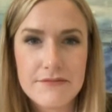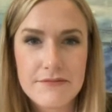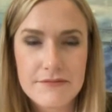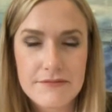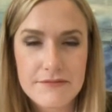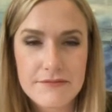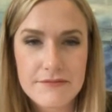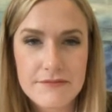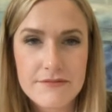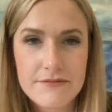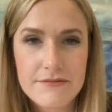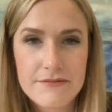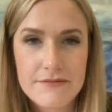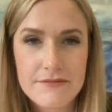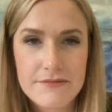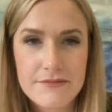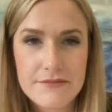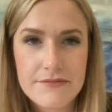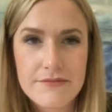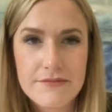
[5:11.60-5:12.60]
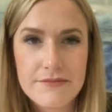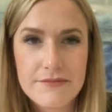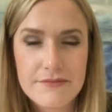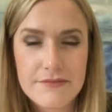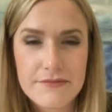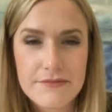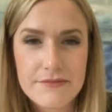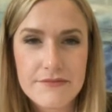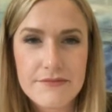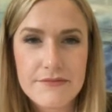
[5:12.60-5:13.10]

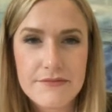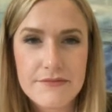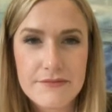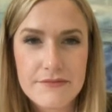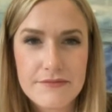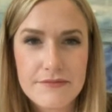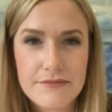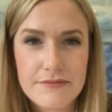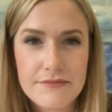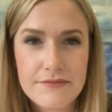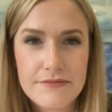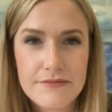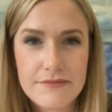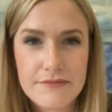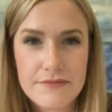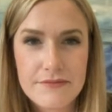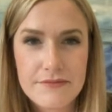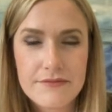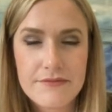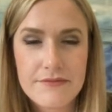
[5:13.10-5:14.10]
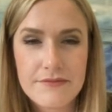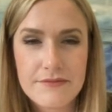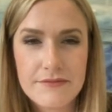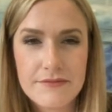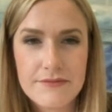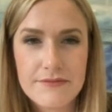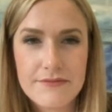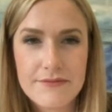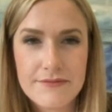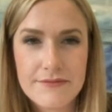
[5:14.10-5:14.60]

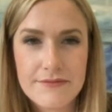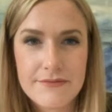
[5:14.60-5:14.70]
The person shown says nothing.